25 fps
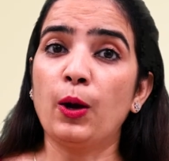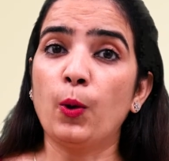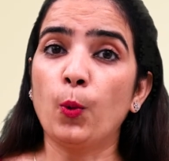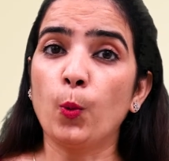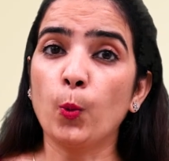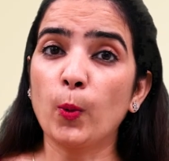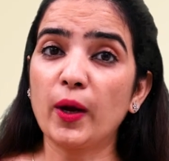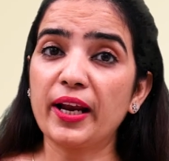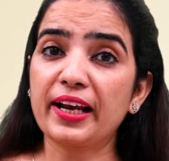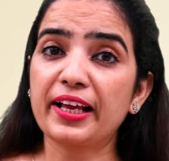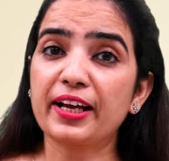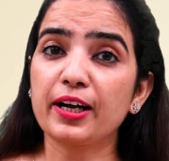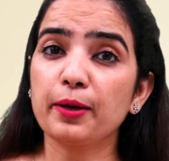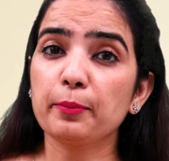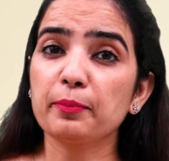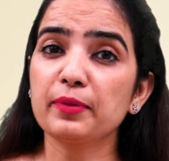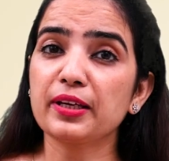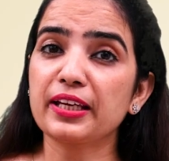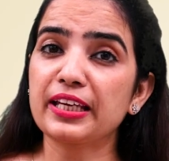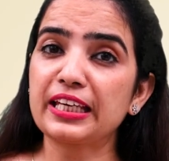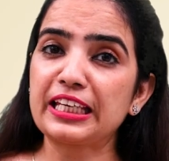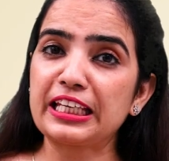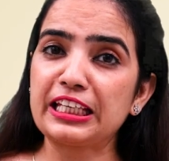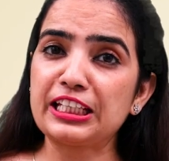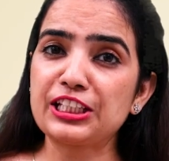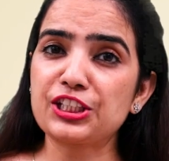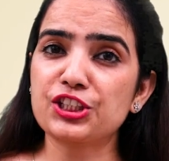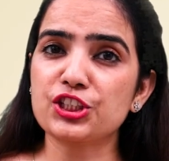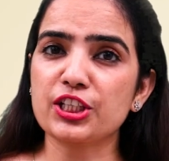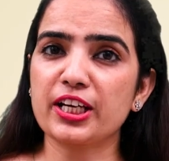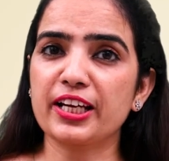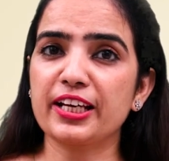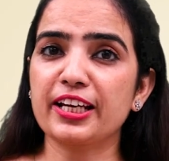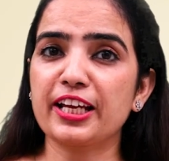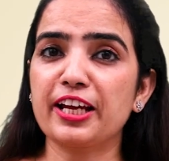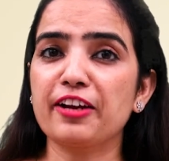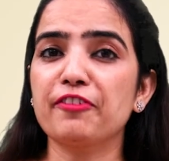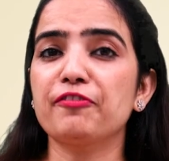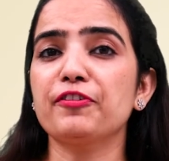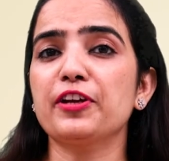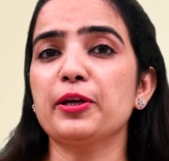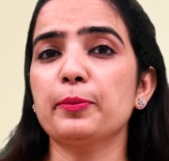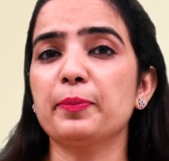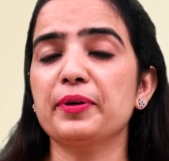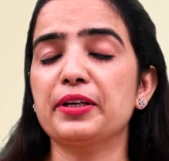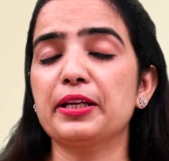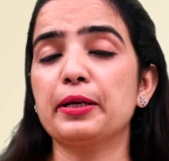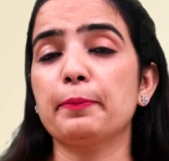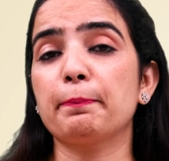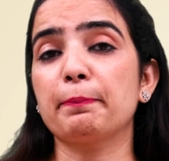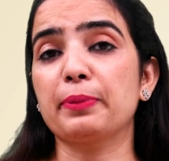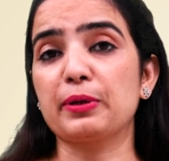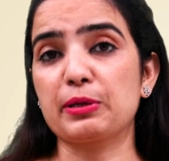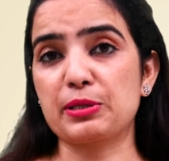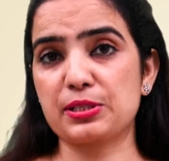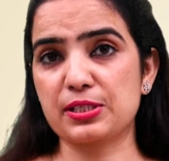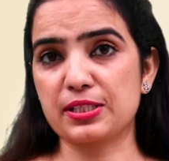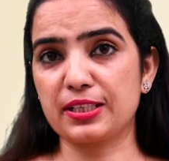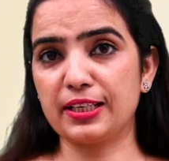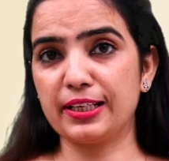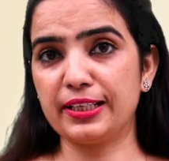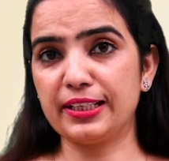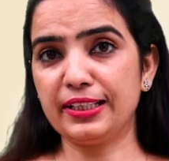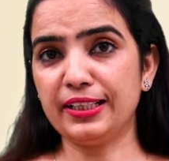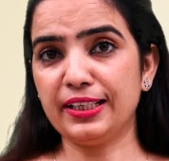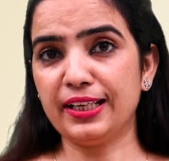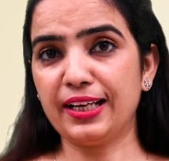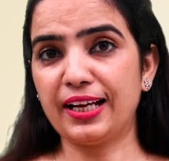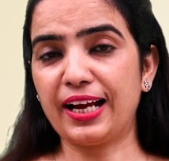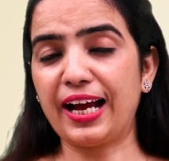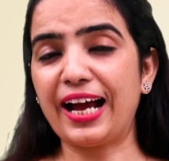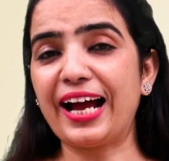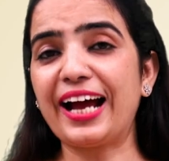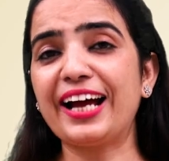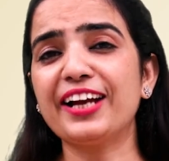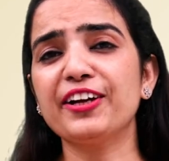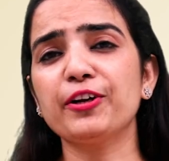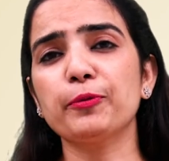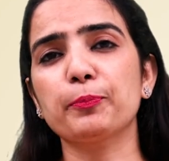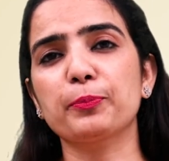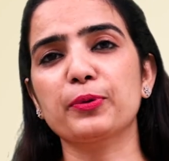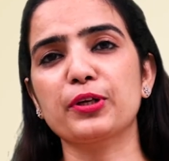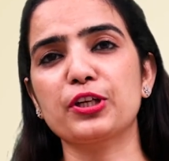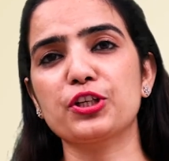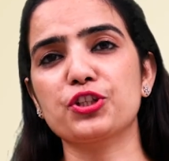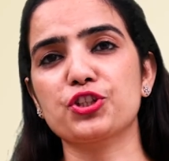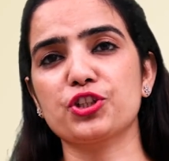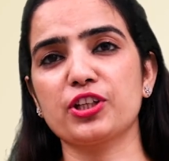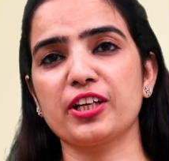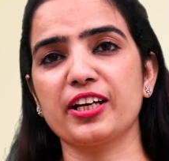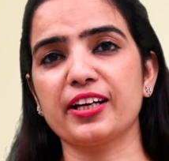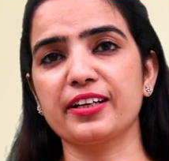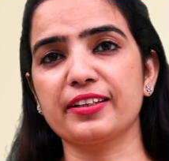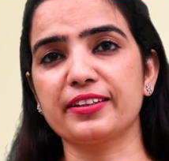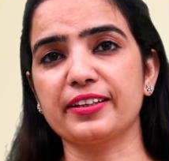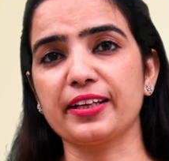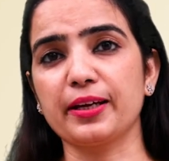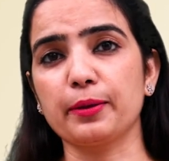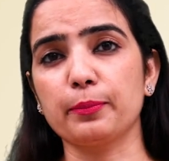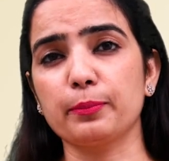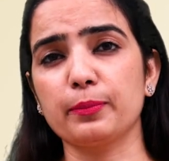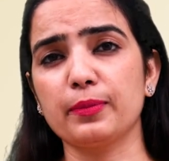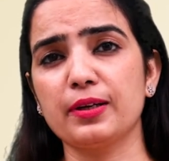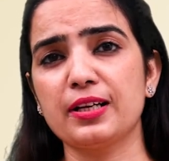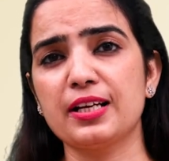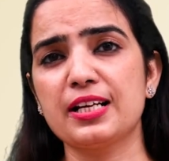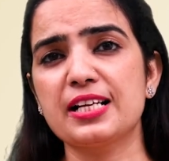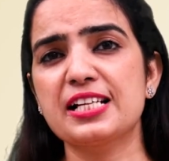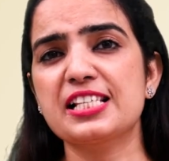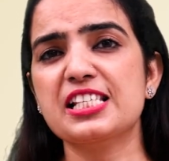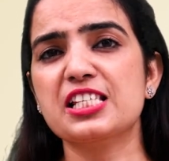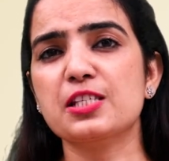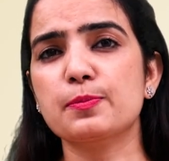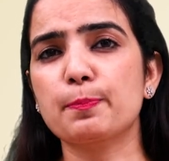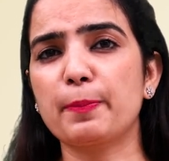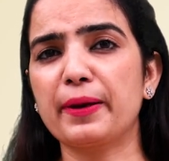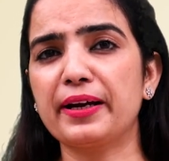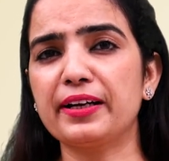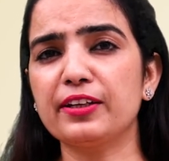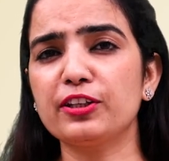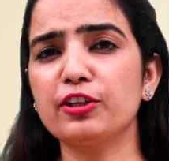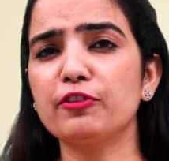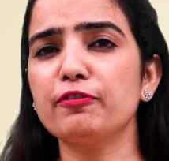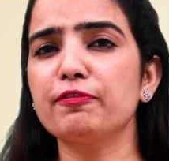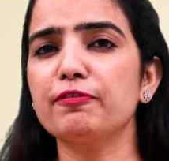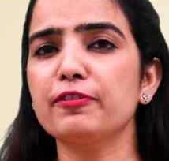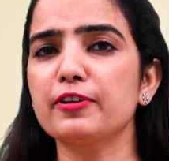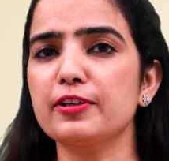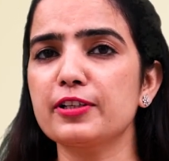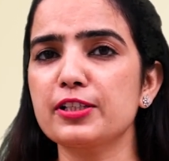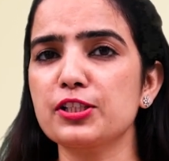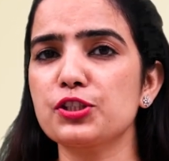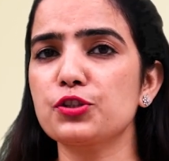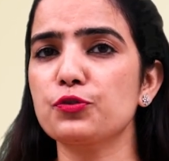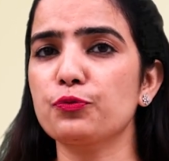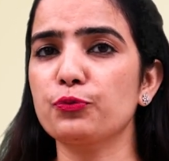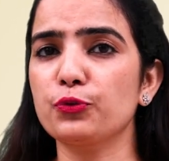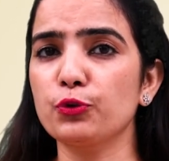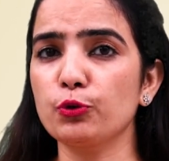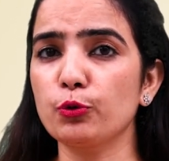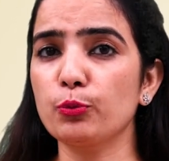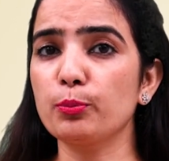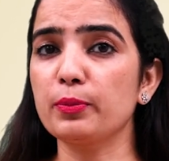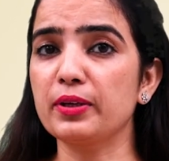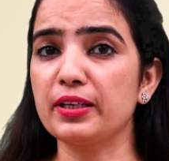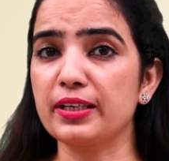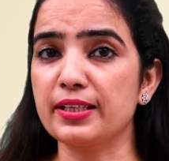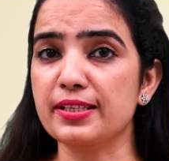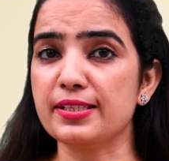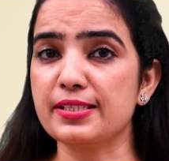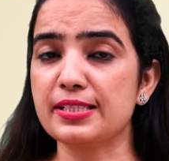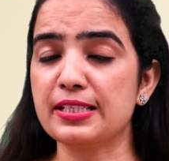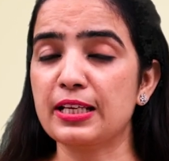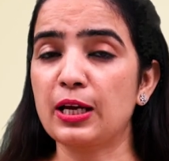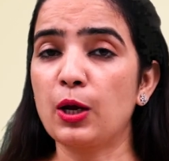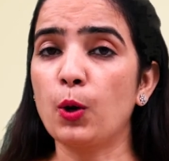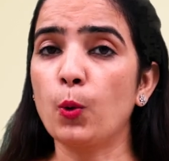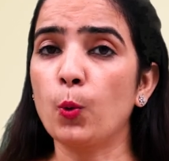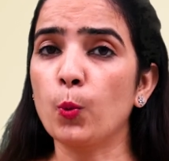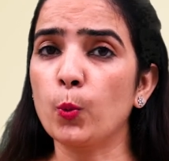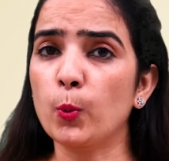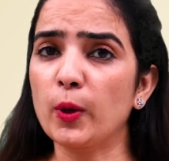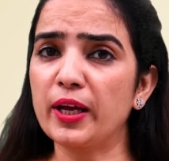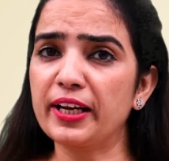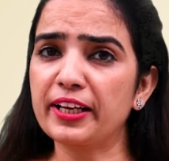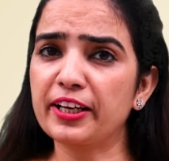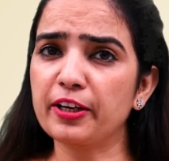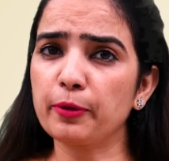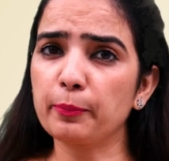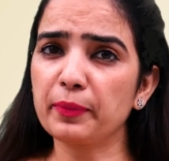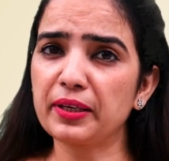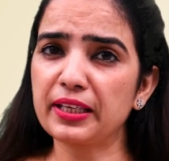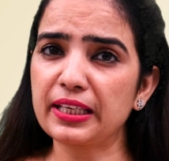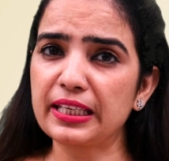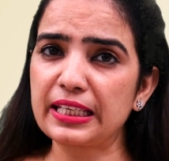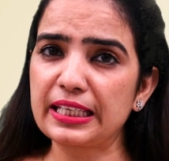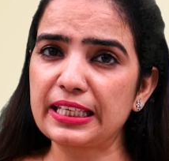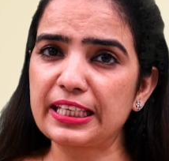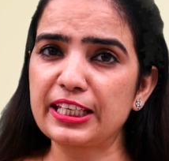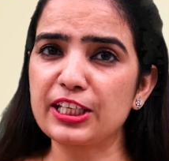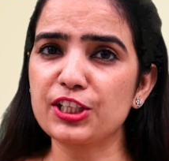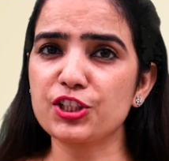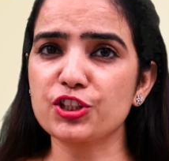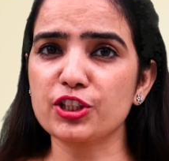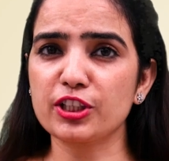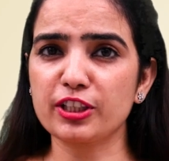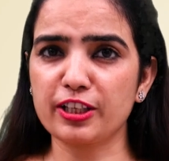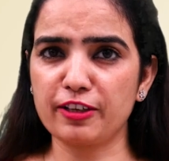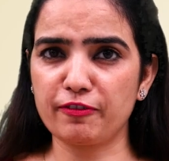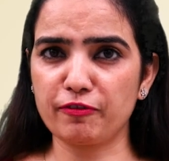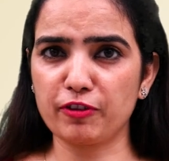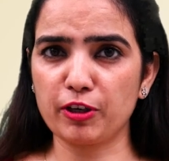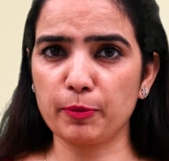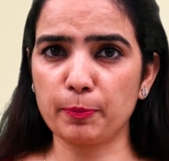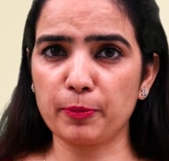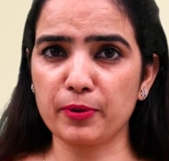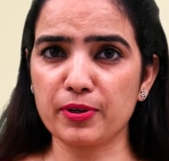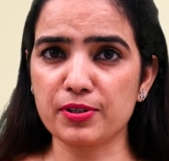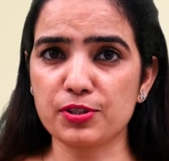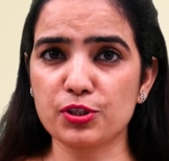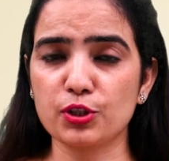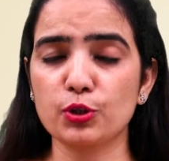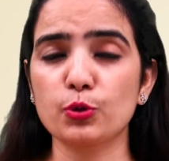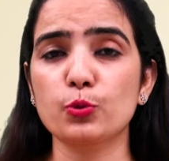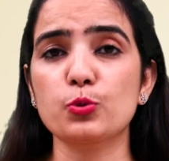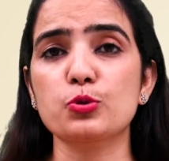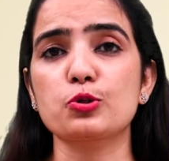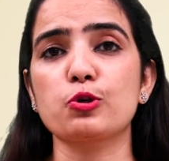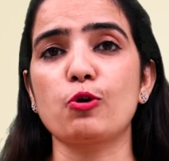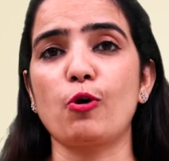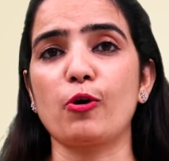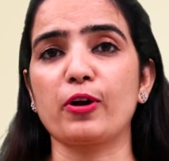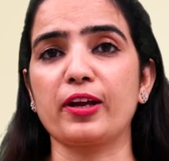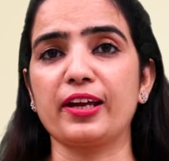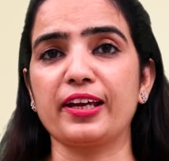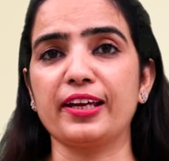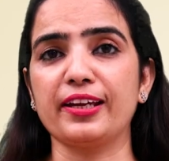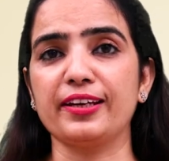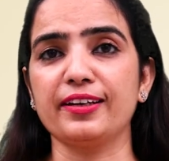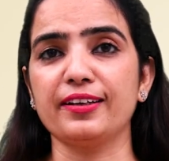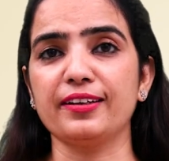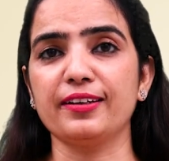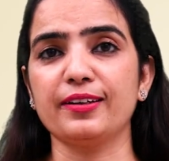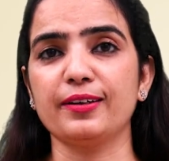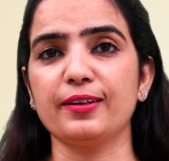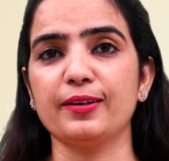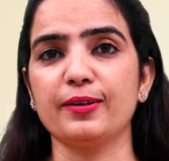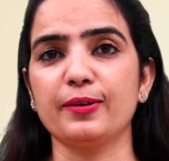Welcome each and everybody personally and appreciate them. Spend the first few minutes welcoming each and every person who's logging in.